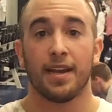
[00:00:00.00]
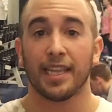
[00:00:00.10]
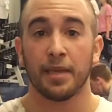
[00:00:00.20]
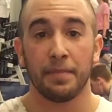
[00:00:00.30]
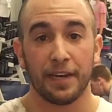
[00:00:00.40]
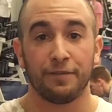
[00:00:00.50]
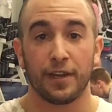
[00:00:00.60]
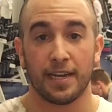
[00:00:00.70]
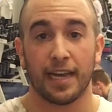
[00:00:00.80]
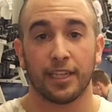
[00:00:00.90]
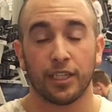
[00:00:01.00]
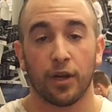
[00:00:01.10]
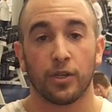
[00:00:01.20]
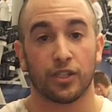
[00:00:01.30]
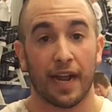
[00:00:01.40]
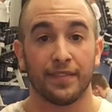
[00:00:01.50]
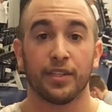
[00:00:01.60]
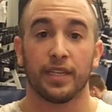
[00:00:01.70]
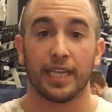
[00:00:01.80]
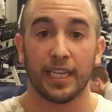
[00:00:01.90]
not the midfoot, not the toes,
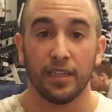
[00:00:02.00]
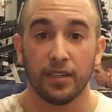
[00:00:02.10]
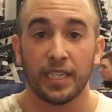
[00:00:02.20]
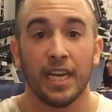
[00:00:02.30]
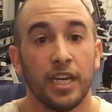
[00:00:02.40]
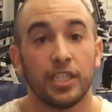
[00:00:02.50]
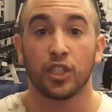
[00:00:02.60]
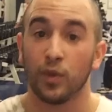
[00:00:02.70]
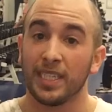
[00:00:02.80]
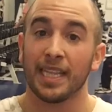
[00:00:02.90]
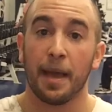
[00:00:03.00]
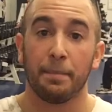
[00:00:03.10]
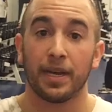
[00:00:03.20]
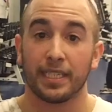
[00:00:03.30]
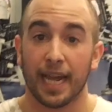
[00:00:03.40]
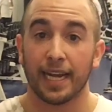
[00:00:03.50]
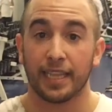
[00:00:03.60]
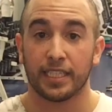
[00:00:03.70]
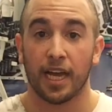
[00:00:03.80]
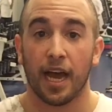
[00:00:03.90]
driving through the heels and squeezing that butt tight
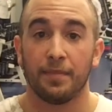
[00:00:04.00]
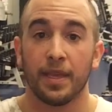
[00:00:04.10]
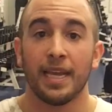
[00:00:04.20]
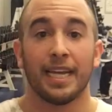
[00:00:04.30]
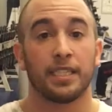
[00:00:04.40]
at the top.